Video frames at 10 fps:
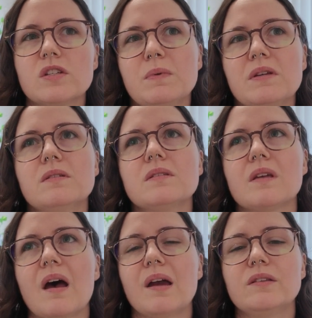just because
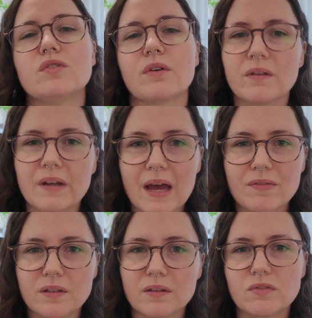I don't have
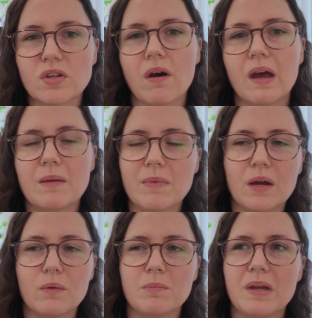a lot of time and
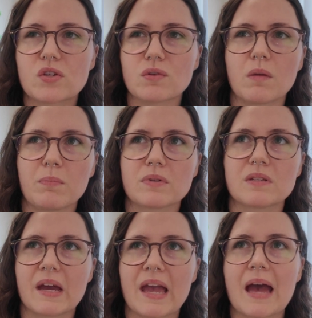I want to make sure the books
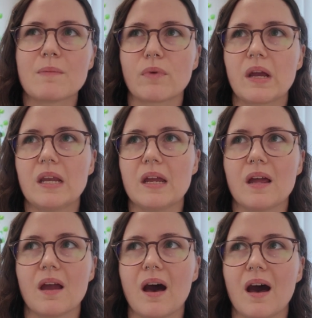that I am
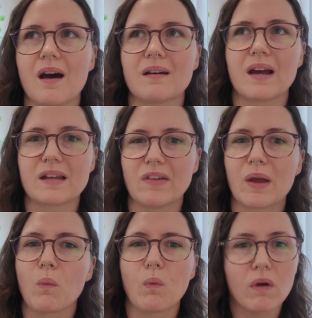reading are kind of
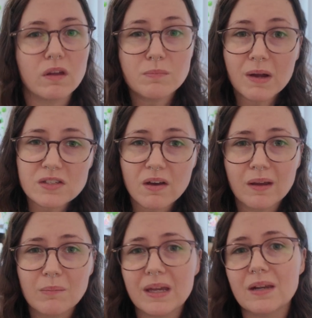like worth my
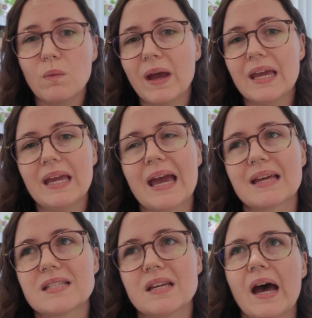time in a way.
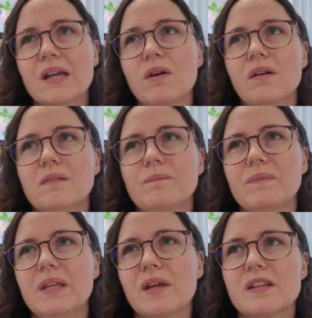And I know,
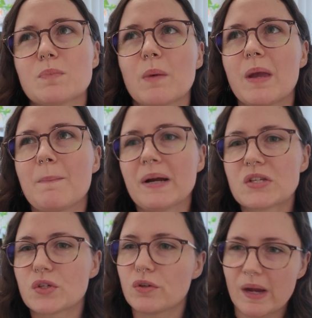you know, there's probably a
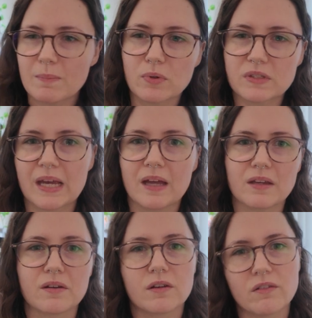bunch of great books out
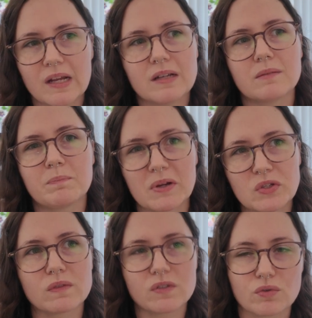there and a great
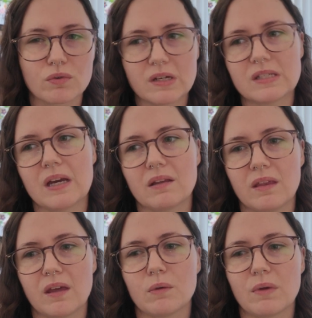bunch of stories out
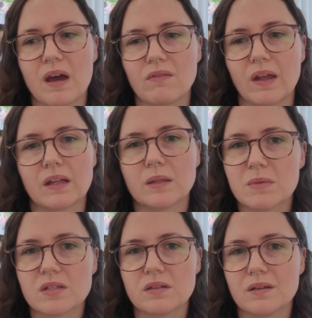there that would have like
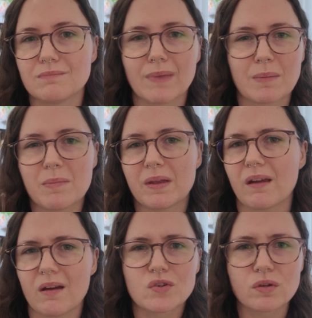limited, like maybe
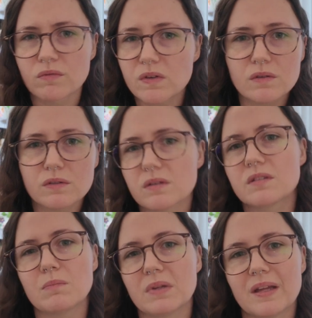like 100 reviews or
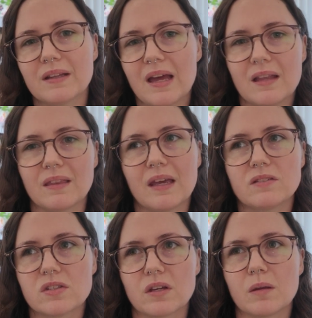something like that, and they're
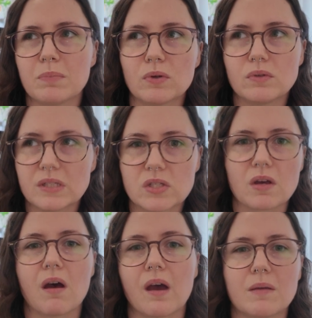just going to build in
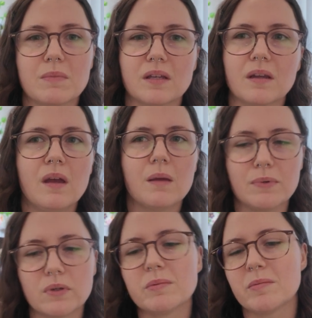time and
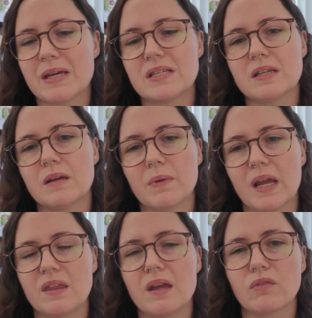build a momentum. But
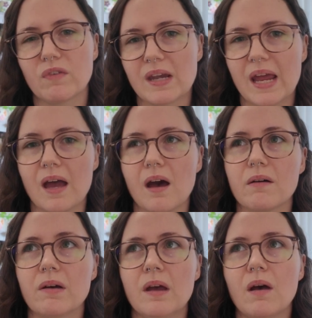I think for
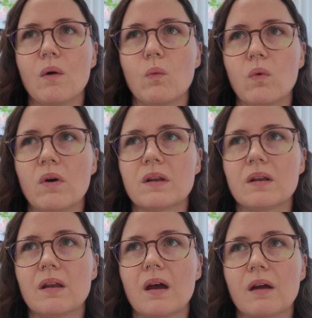now,
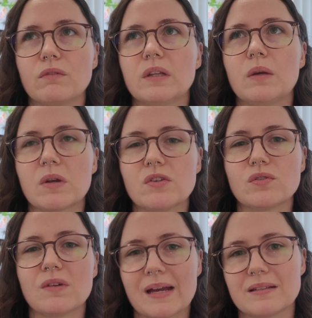what I really want to
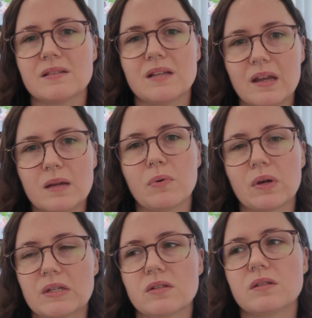do as a starting
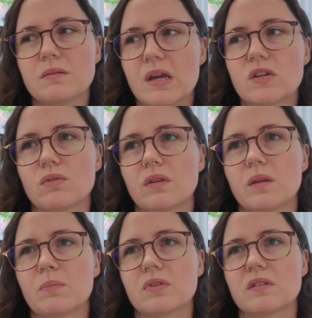point is just to make sure that
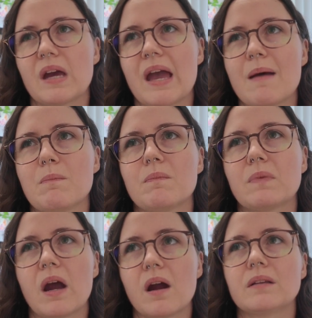the books that I am
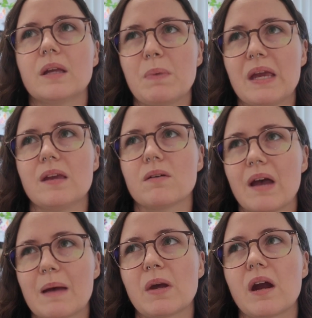currently picking,
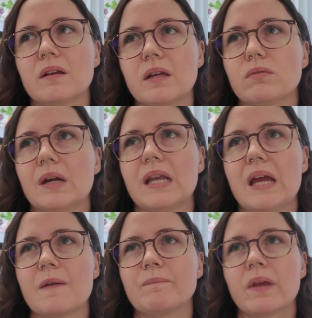I am currently
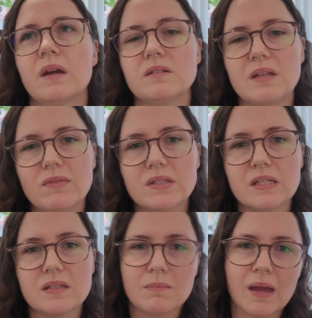reading, just have a
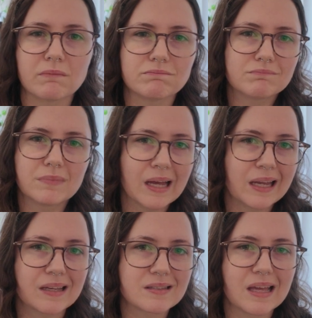decent amount, I
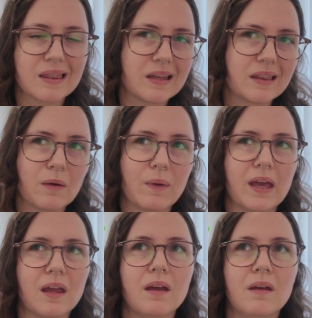guess. And then that
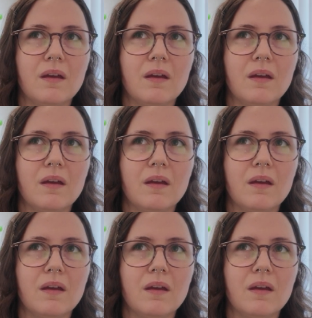way,